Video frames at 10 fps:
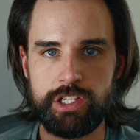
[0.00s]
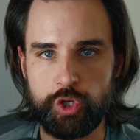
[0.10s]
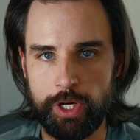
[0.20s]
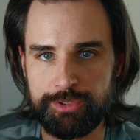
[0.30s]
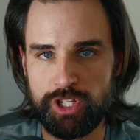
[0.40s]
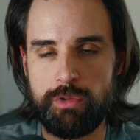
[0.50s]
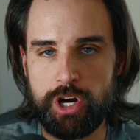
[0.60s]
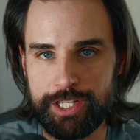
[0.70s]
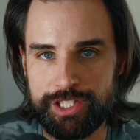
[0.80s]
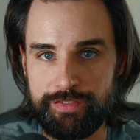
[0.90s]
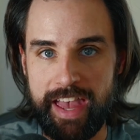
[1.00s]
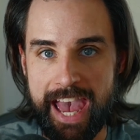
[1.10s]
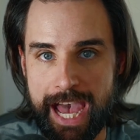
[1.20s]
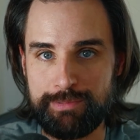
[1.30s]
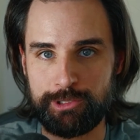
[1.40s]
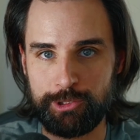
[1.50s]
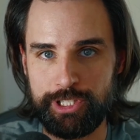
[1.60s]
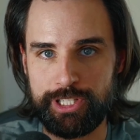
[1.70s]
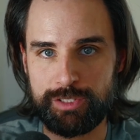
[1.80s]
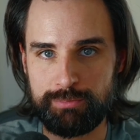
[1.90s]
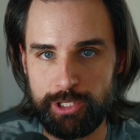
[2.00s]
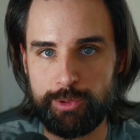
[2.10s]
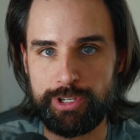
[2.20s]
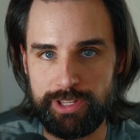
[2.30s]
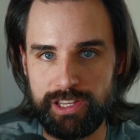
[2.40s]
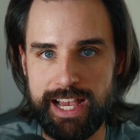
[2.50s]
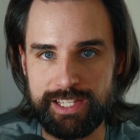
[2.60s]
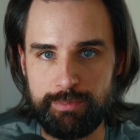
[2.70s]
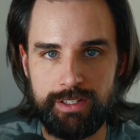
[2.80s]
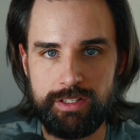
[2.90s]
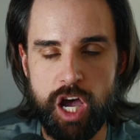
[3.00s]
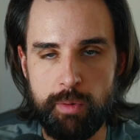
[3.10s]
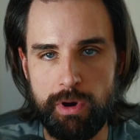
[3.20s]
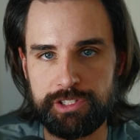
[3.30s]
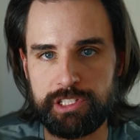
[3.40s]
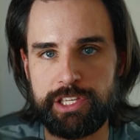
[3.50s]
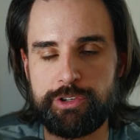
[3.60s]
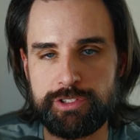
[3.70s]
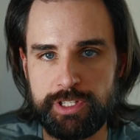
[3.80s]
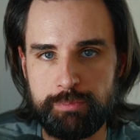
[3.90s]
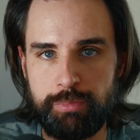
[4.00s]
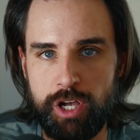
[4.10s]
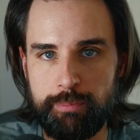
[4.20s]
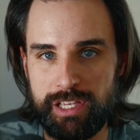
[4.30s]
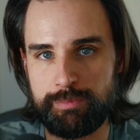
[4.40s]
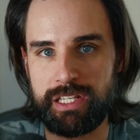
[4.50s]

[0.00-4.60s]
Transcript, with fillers: Crypto markets have absolutely exploded in the last month. Among the leaders, this pump has been